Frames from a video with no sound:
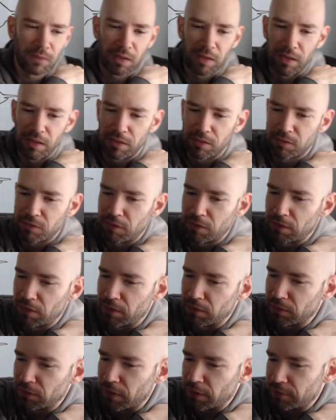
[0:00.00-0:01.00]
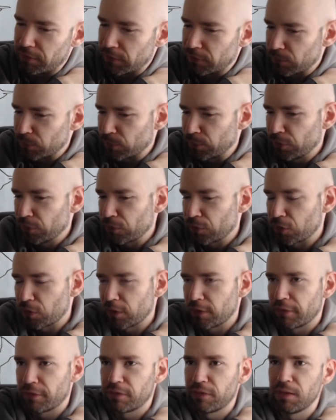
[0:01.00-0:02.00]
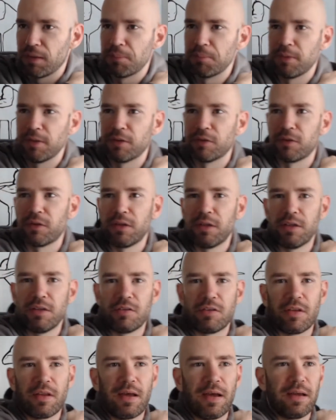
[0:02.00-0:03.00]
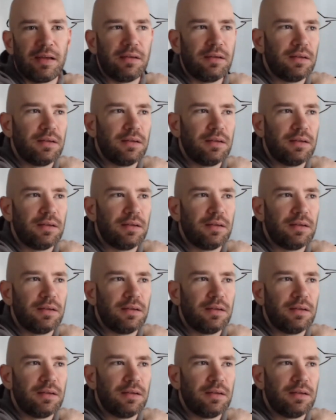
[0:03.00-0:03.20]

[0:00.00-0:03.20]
And I think the reoccurring theme here is that